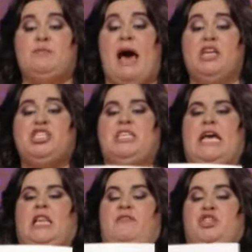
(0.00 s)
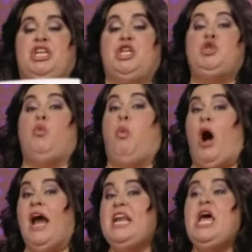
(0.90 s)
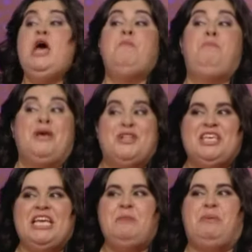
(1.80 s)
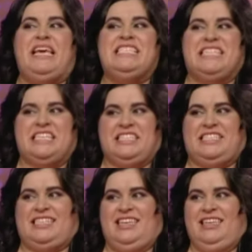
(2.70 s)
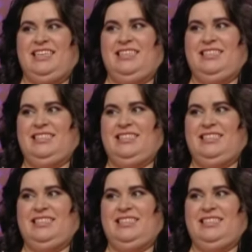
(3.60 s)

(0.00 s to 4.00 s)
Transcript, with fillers: smash the television into one billion pieces. One billion